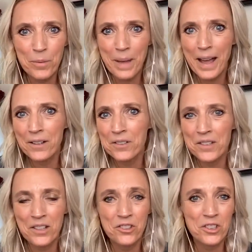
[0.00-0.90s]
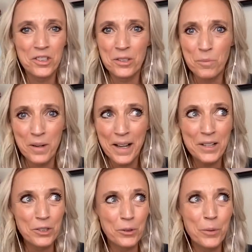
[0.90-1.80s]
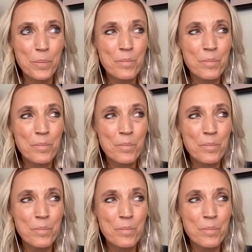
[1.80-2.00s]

patterns. That just is what I do.